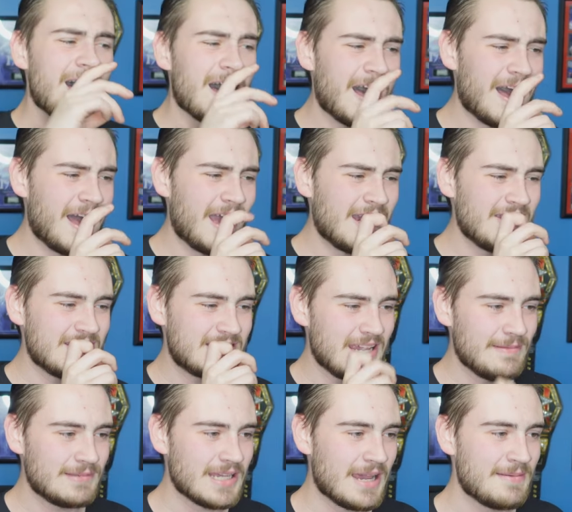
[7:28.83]
Uh, and at the
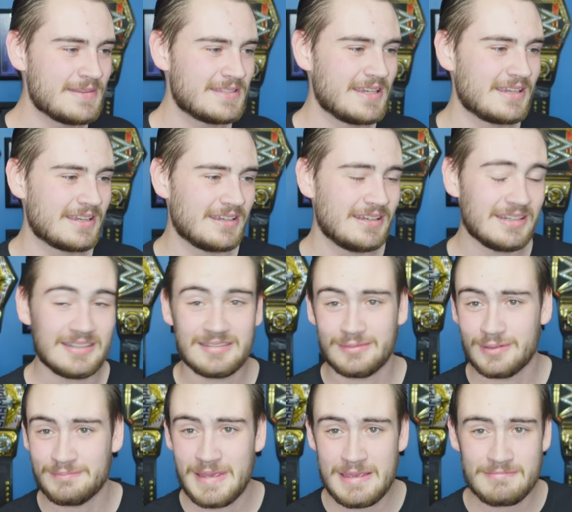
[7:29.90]
same time, it's like, uh,
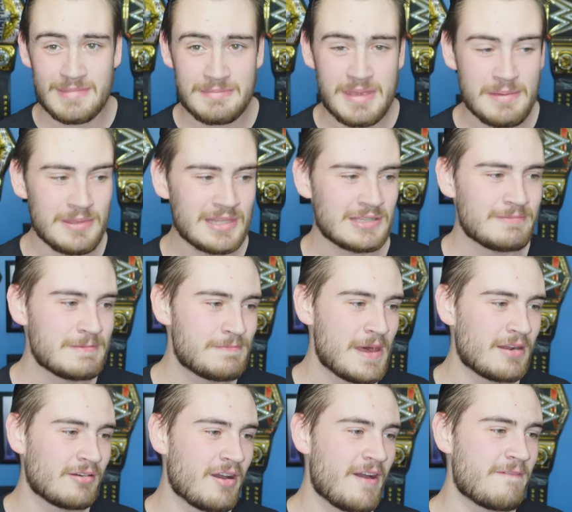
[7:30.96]
well, may maybe this will be
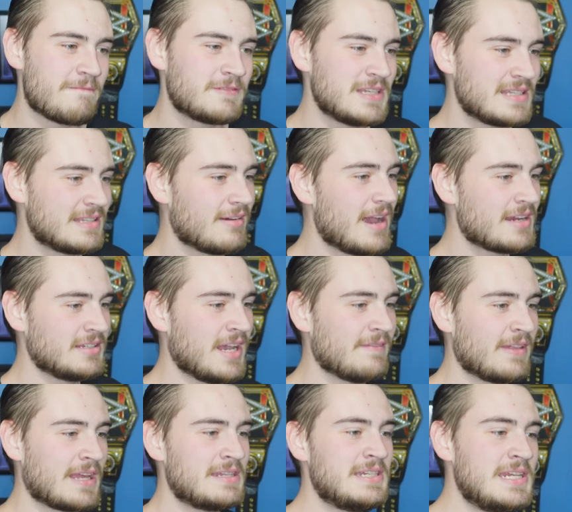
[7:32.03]
better off since I'll actually have
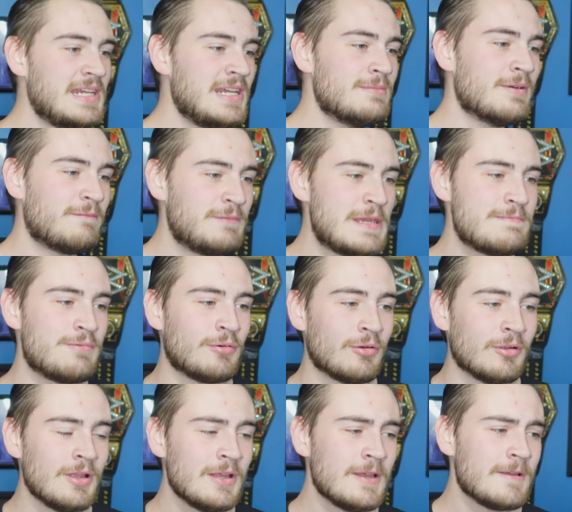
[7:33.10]
like a team of
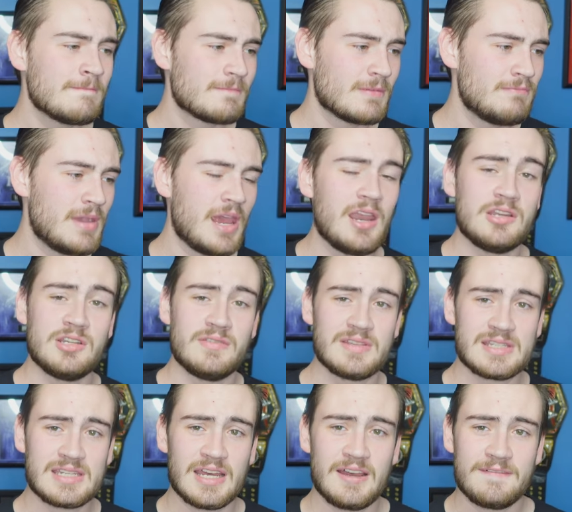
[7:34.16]
people managing the
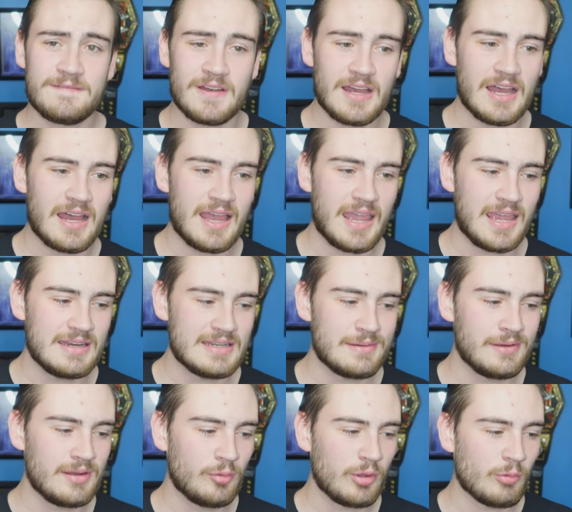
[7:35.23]
stuff, uh, and
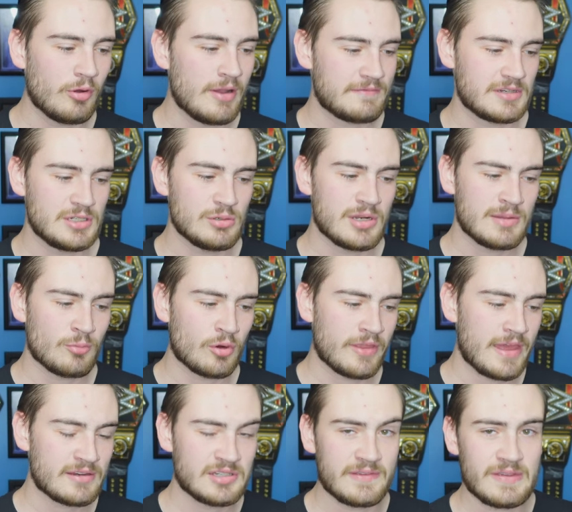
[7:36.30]
WWE won't have to do it anymore.
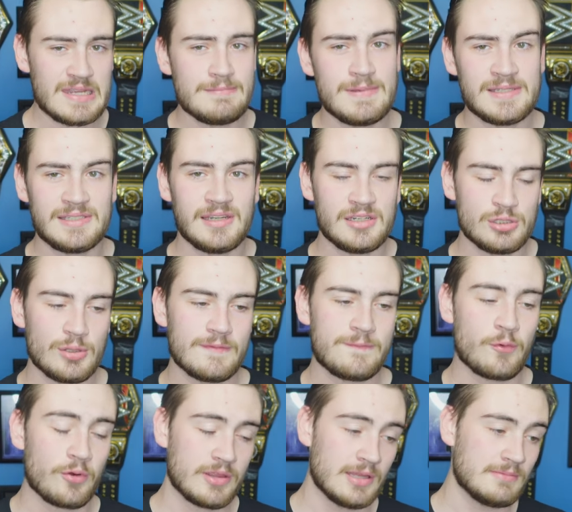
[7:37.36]
They actually have NBC to do it
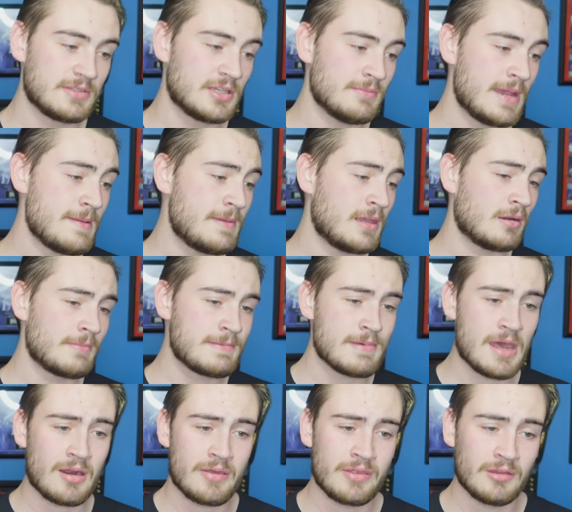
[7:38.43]
for them, so maybe it'll be
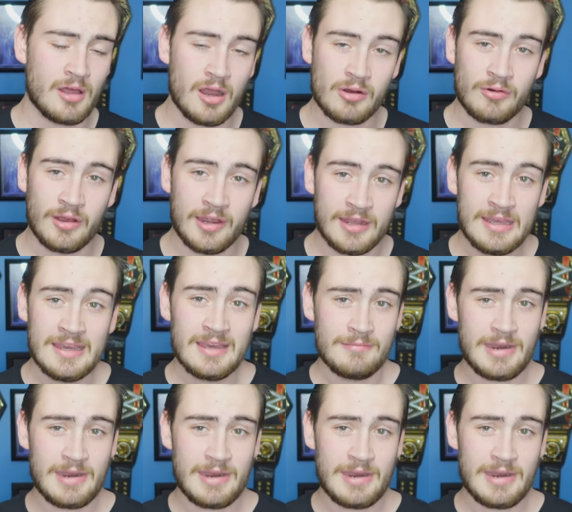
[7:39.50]
better in the long run.